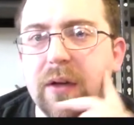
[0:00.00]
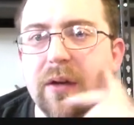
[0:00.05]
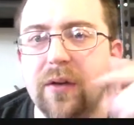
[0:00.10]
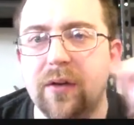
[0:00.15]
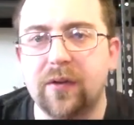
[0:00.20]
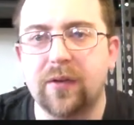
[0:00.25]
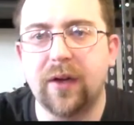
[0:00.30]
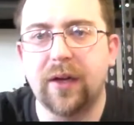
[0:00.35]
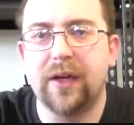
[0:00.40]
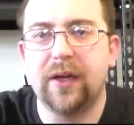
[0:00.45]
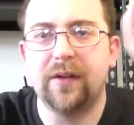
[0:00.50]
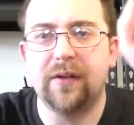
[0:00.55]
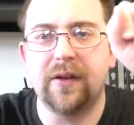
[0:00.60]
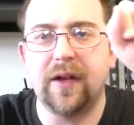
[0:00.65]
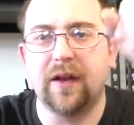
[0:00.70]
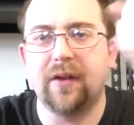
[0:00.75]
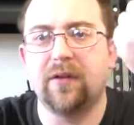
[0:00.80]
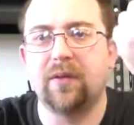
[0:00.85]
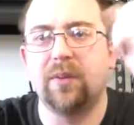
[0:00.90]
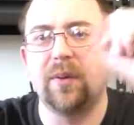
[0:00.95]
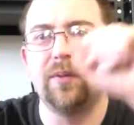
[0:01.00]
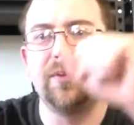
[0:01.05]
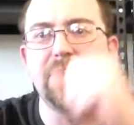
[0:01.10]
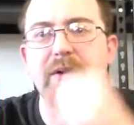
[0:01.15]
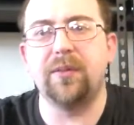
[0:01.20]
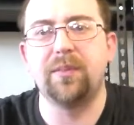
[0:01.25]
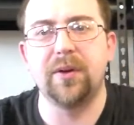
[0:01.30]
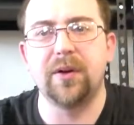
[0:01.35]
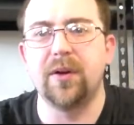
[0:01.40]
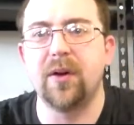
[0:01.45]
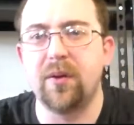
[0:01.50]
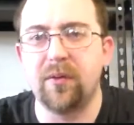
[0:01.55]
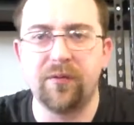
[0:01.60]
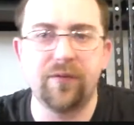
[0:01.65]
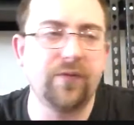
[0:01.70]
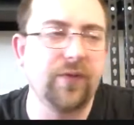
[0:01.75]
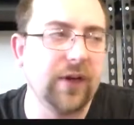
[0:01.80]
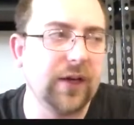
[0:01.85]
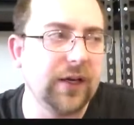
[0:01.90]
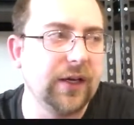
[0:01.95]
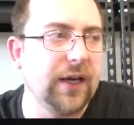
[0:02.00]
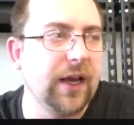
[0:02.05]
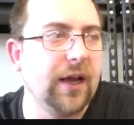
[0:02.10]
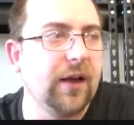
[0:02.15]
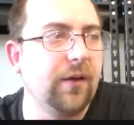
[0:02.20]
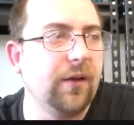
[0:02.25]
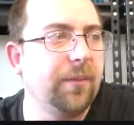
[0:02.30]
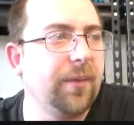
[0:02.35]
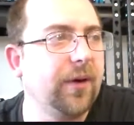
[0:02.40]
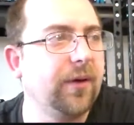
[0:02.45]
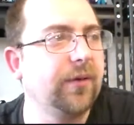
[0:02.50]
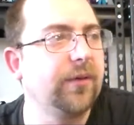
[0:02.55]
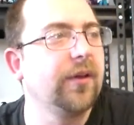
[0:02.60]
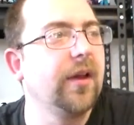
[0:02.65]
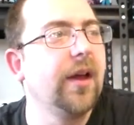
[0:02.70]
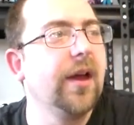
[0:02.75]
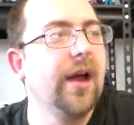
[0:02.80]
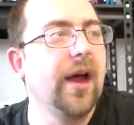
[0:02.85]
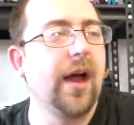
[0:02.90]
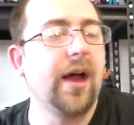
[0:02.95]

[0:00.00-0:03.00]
He looks like he's got swivels, but no fucking elbows.